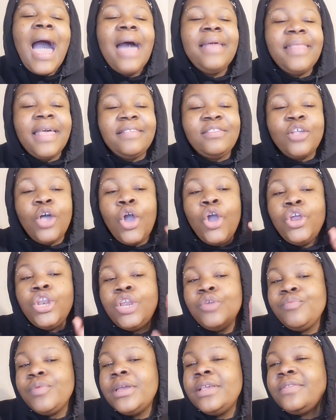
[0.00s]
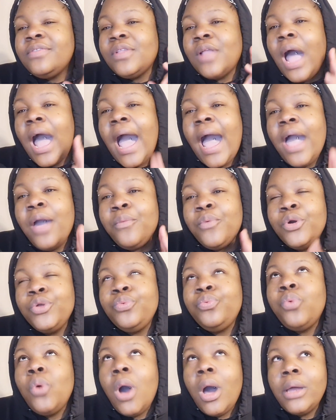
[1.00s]
That's the only reason I
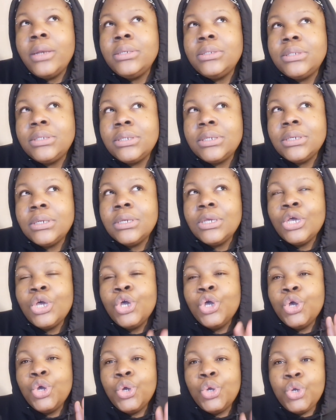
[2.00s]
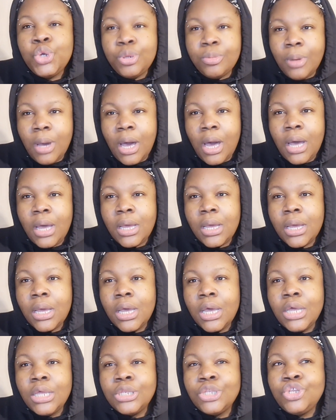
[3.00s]
would want Uma
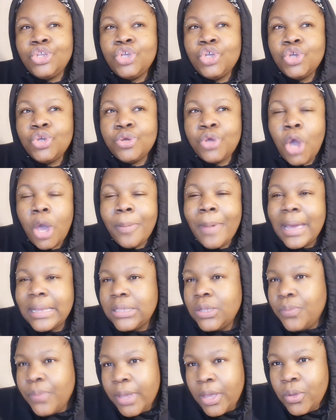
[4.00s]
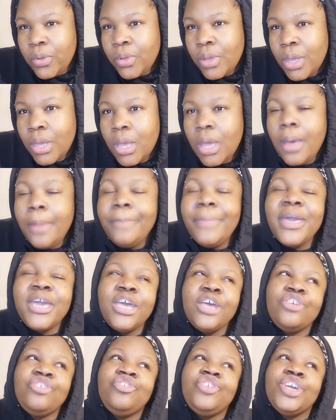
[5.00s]
to go back to Will,
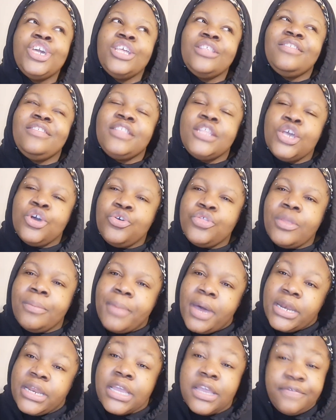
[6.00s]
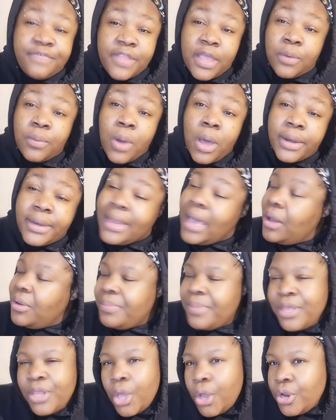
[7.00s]
because she could steal the money if they won. That
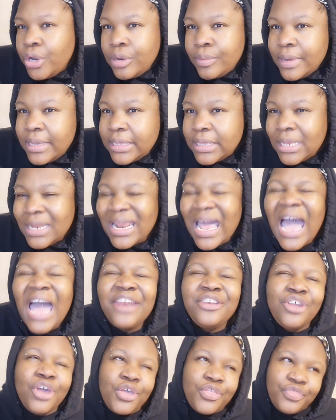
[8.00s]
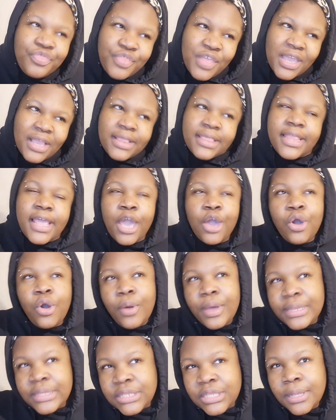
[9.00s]
would be the only reason. I don't think they're
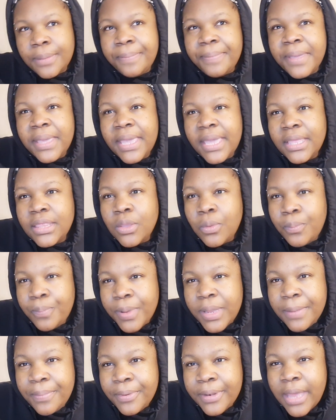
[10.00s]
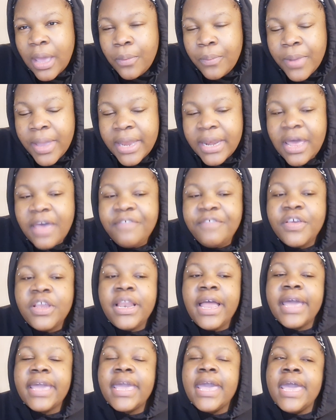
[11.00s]
going to be the people that win. I
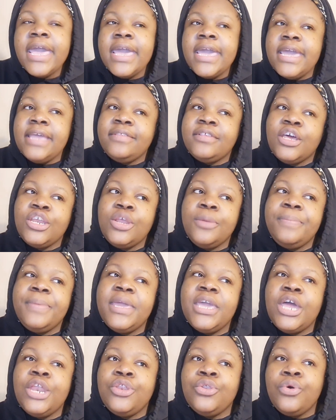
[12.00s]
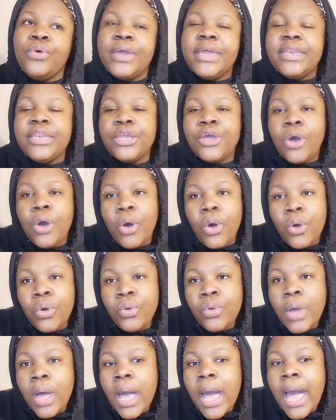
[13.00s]
feel like it's going to be annoying
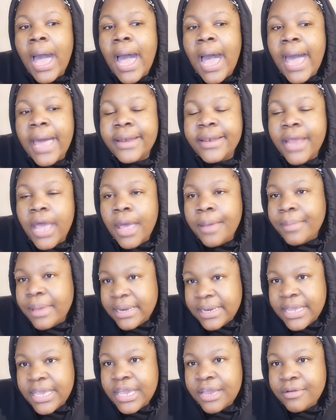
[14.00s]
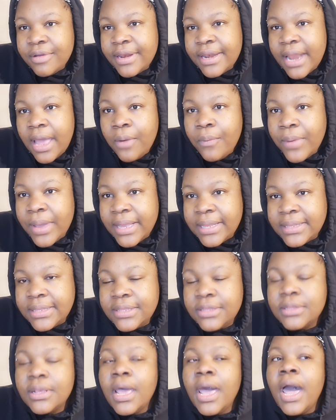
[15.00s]
Nicole and Ciaran that
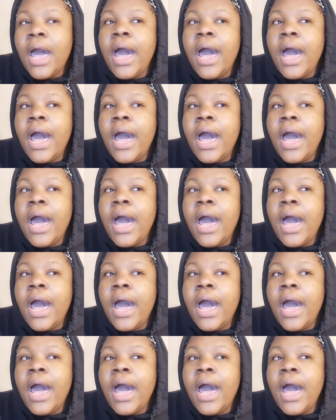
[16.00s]
wins